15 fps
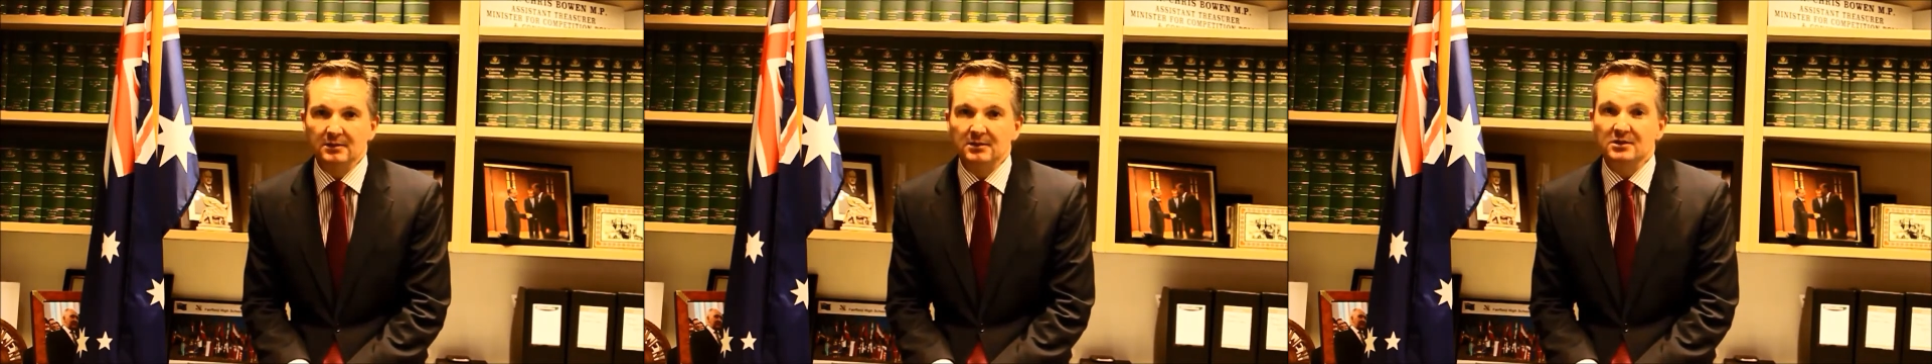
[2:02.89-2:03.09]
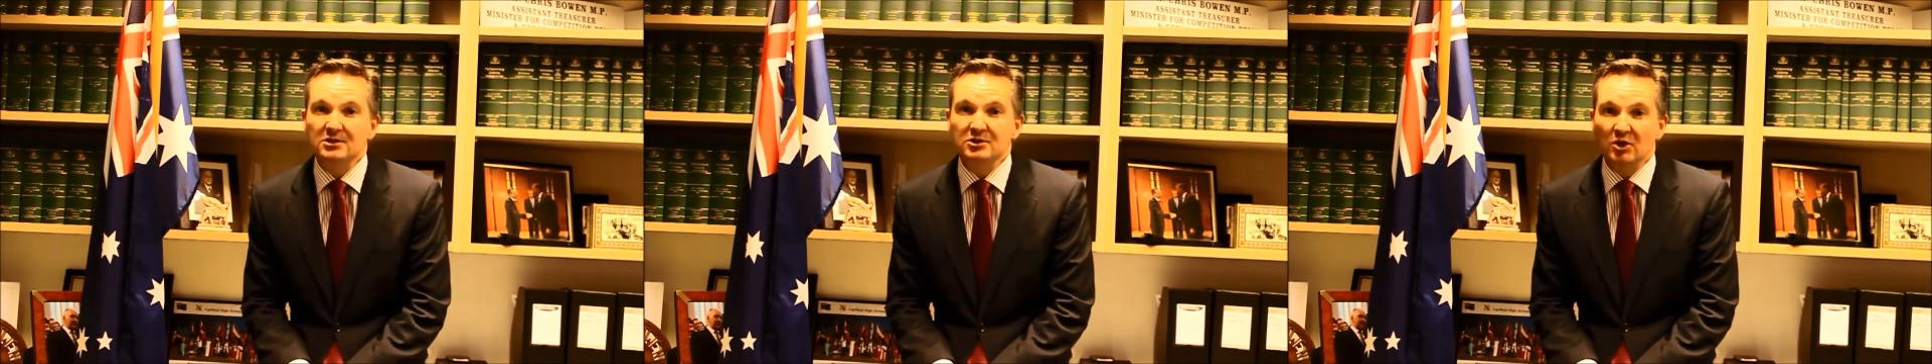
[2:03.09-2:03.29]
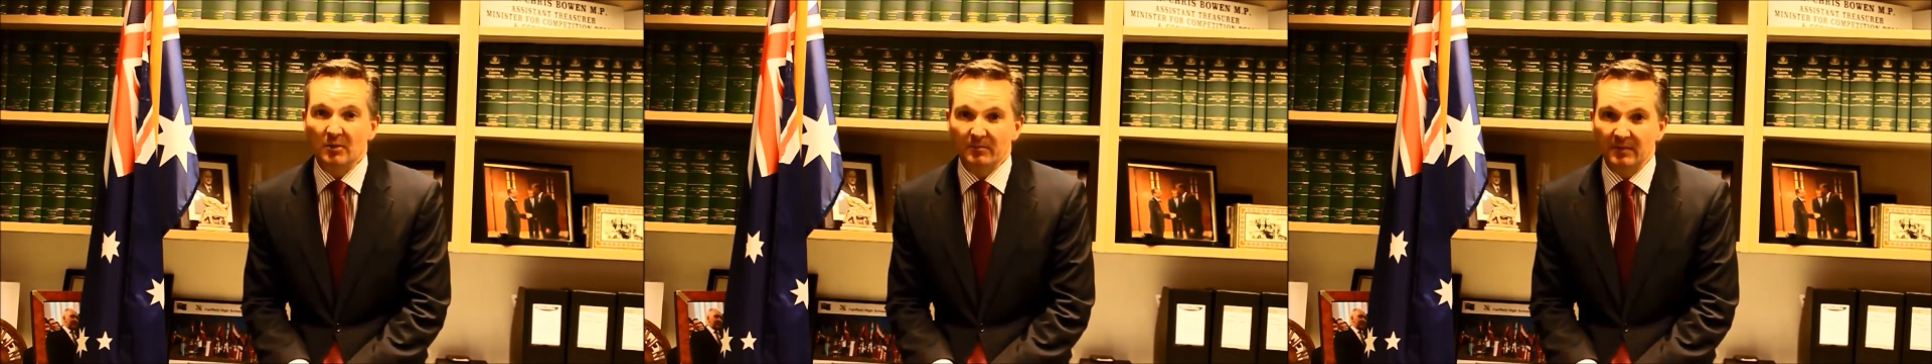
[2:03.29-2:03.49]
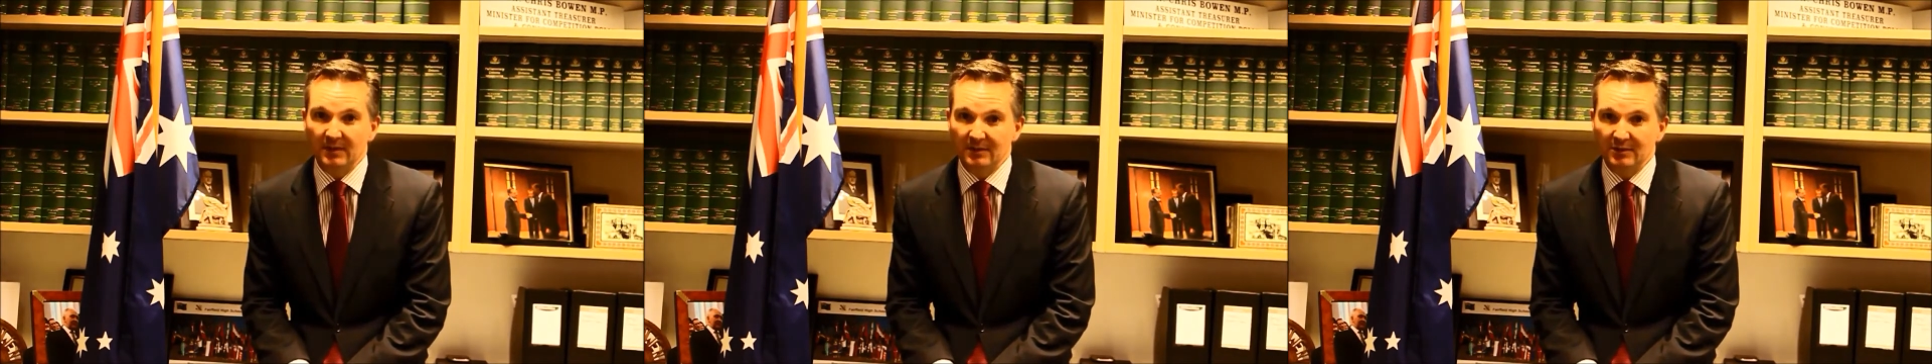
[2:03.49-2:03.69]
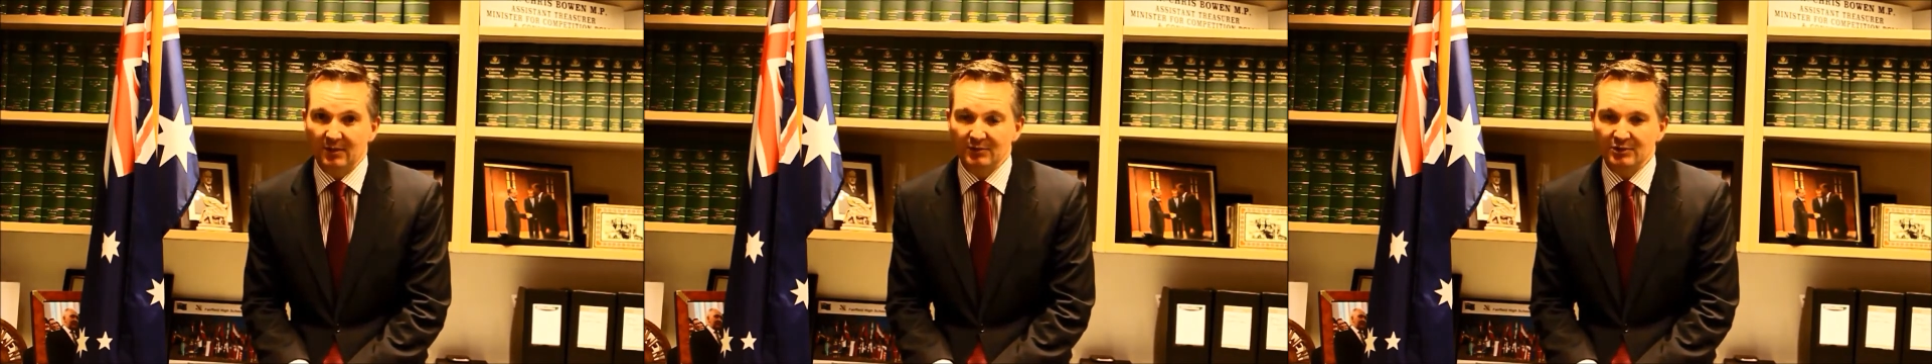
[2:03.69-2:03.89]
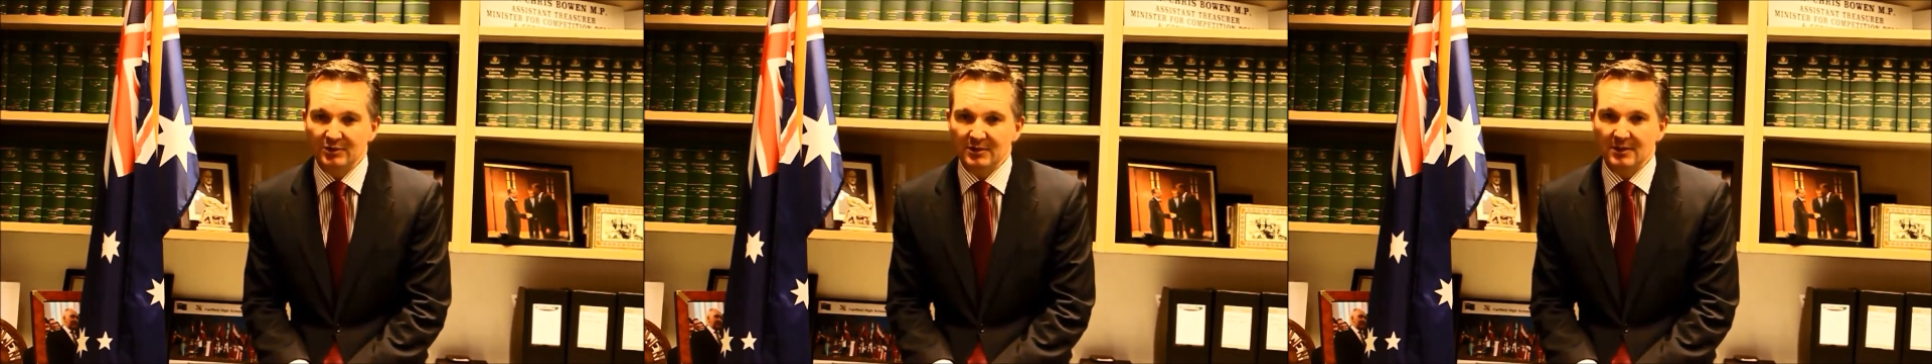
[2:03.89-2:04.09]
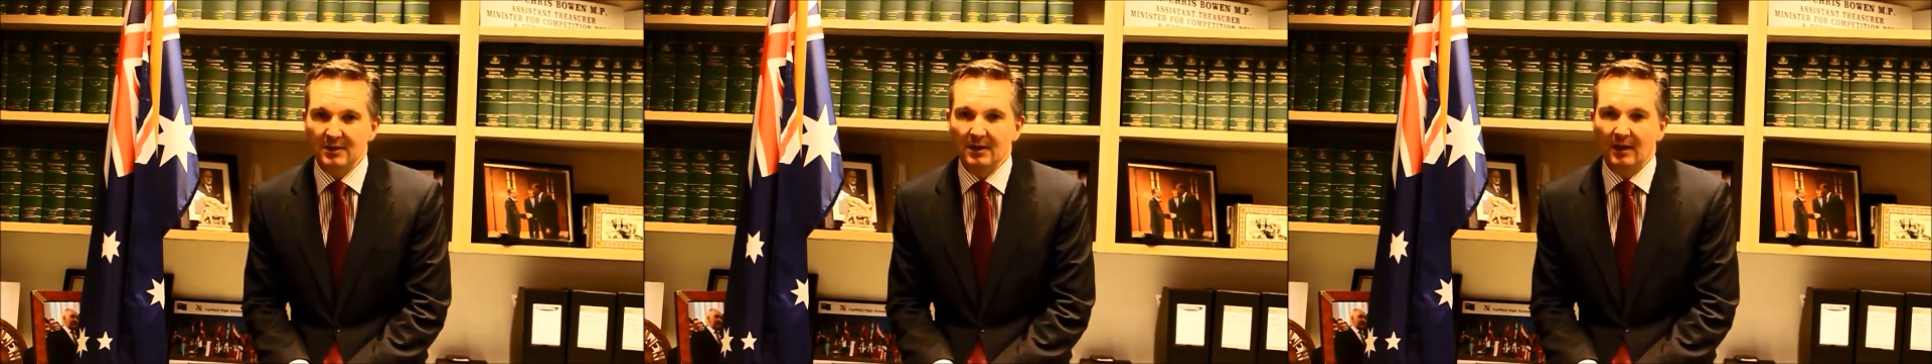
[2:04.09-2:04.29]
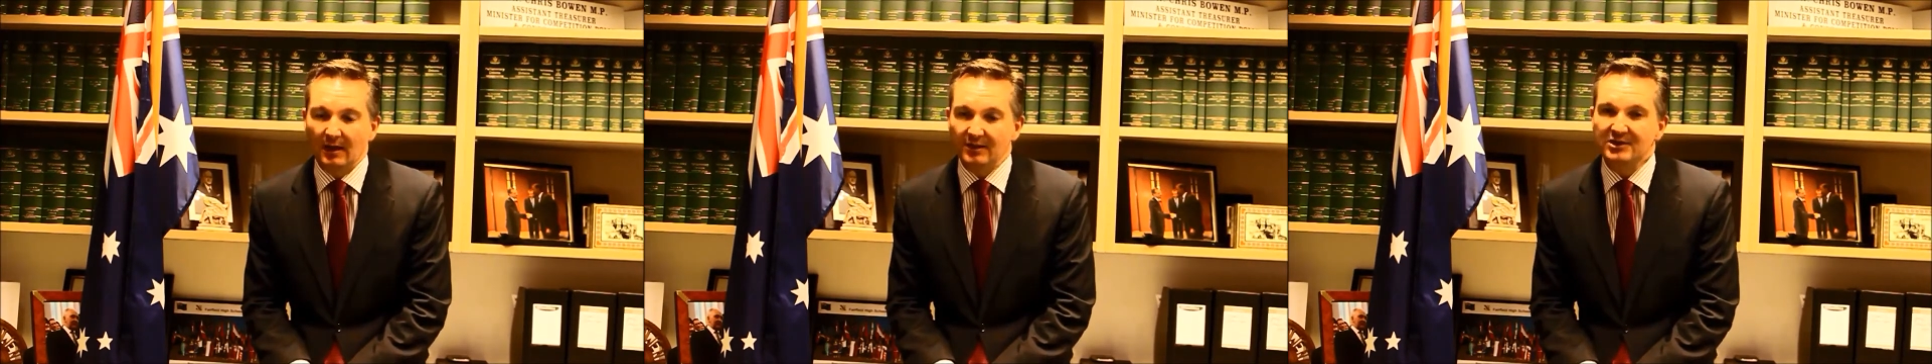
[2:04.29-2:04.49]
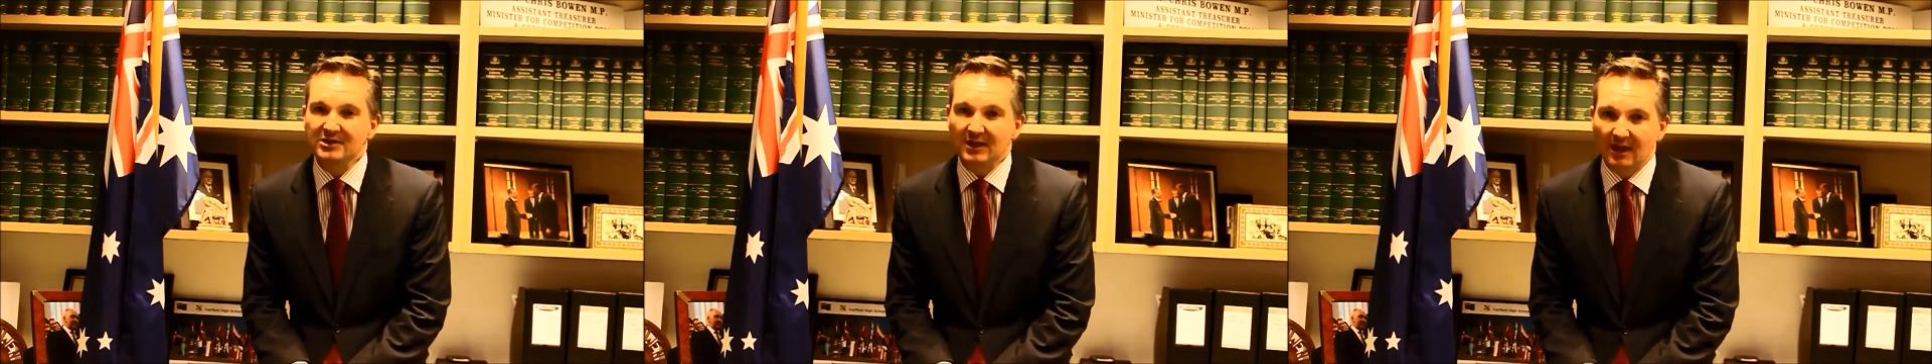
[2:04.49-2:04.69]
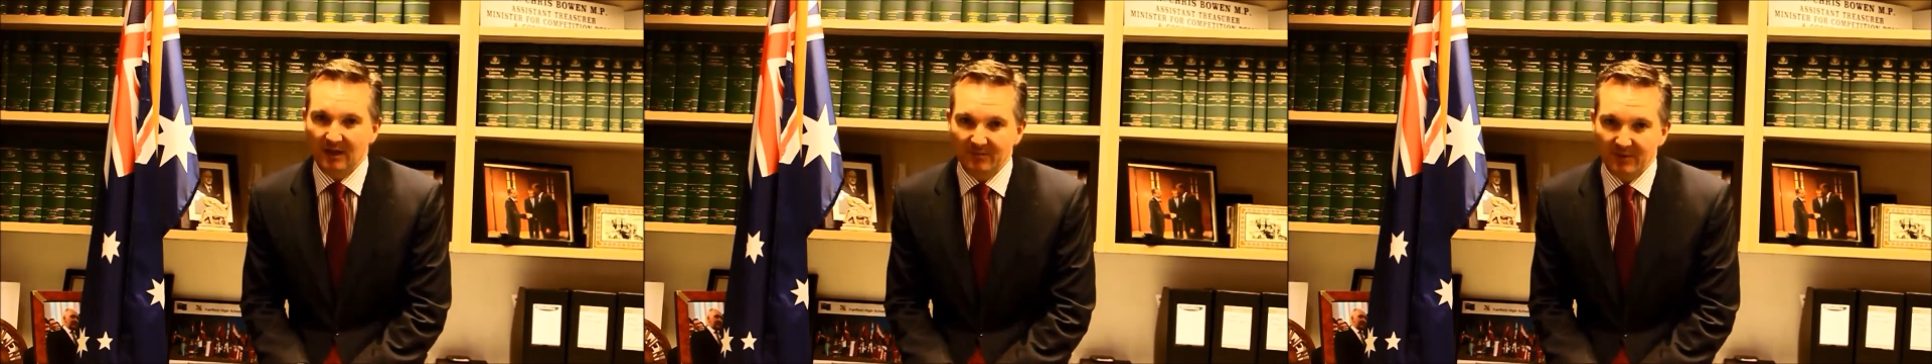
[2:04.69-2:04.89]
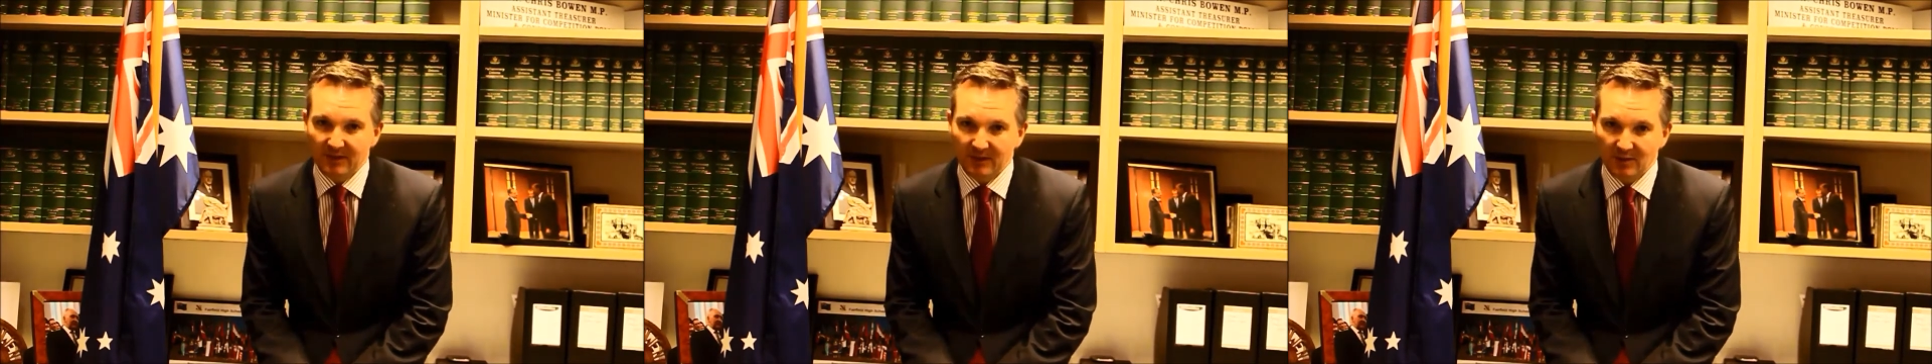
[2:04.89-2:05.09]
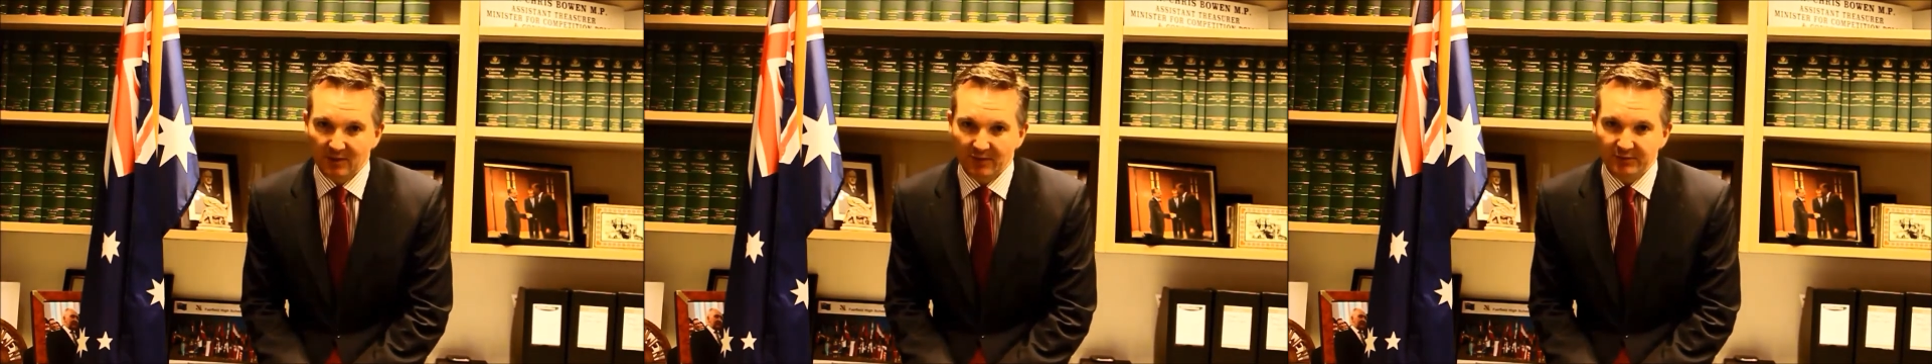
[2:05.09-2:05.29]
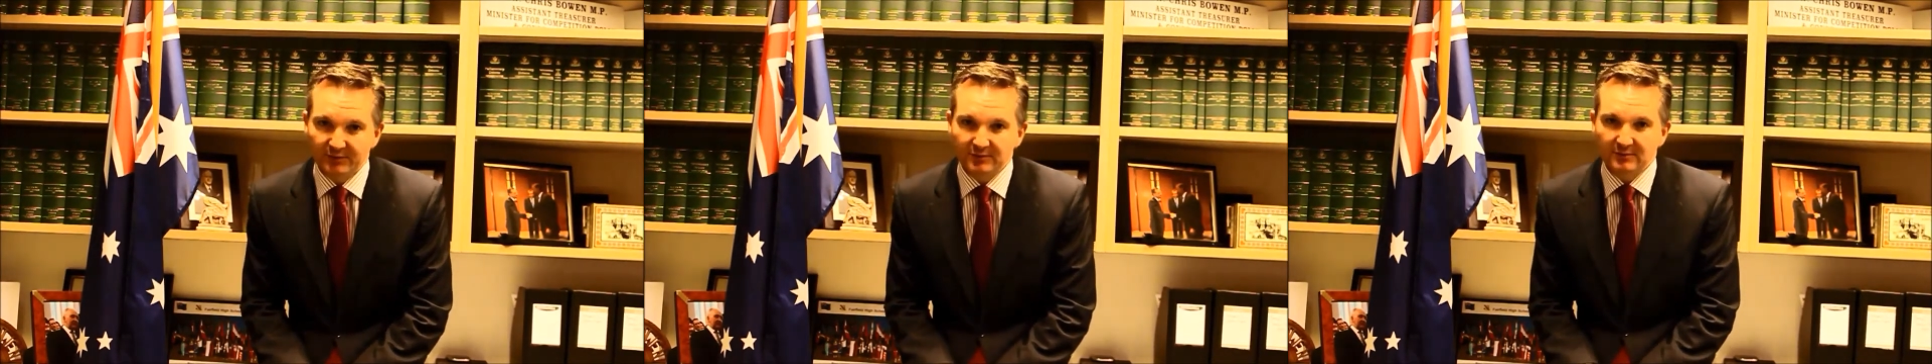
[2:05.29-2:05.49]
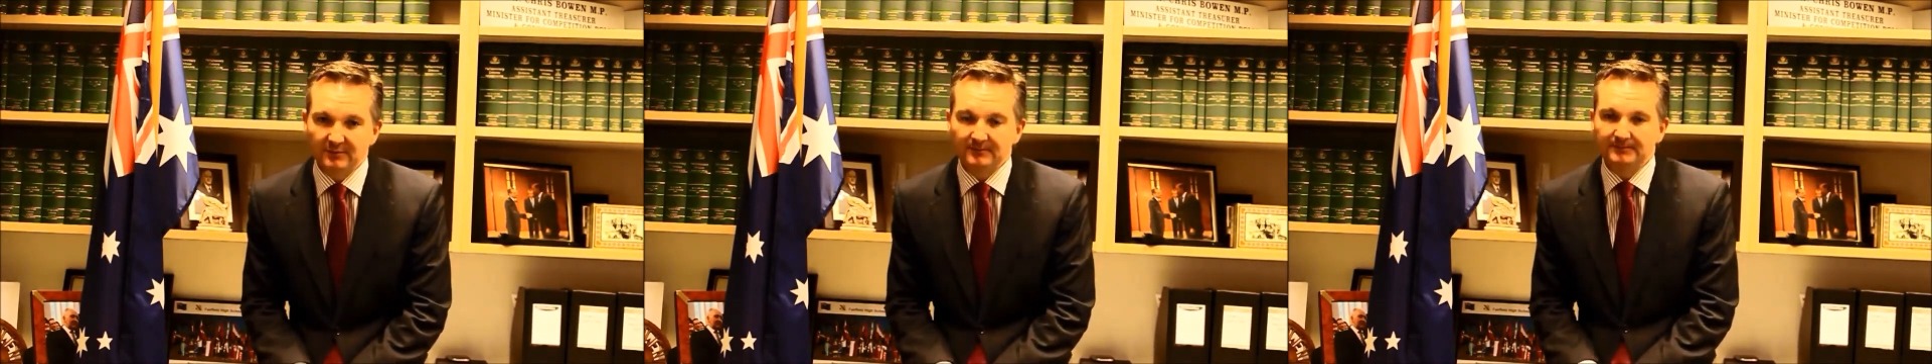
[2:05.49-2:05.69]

to stop being dodgy and start being honest.